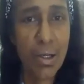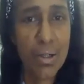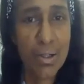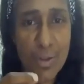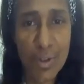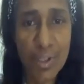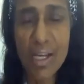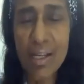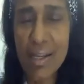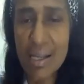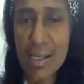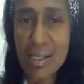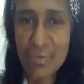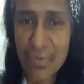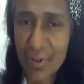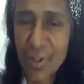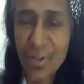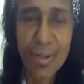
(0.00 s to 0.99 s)
So that is
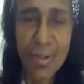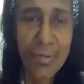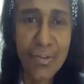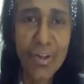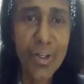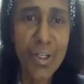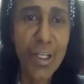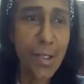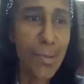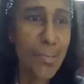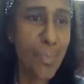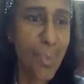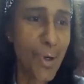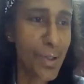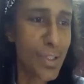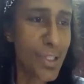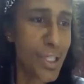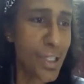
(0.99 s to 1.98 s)
very, very
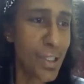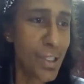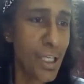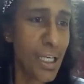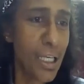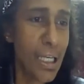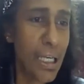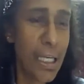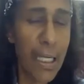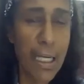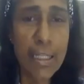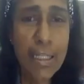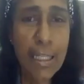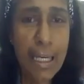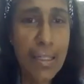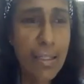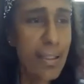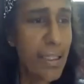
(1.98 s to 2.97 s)
important. And
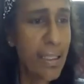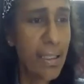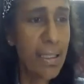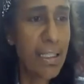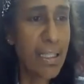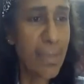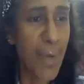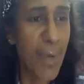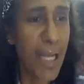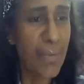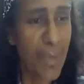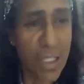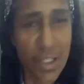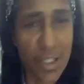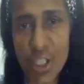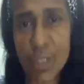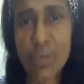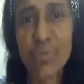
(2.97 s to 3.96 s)
the other thing is
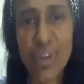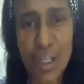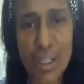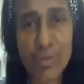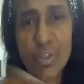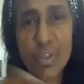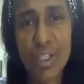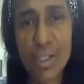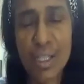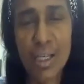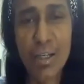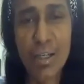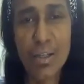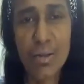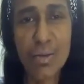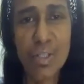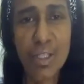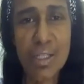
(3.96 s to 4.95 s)
penmanship, when you just can
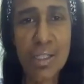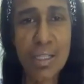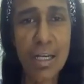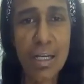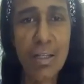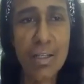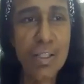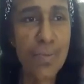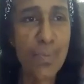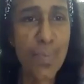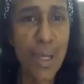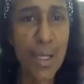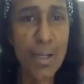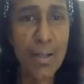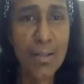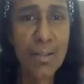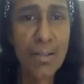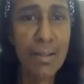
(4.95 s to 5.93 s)
use a stylus
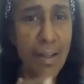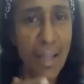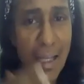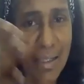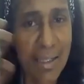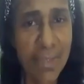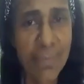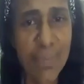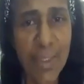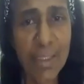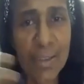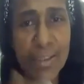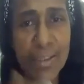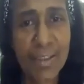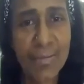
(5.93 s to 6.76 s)
pen. Next, please.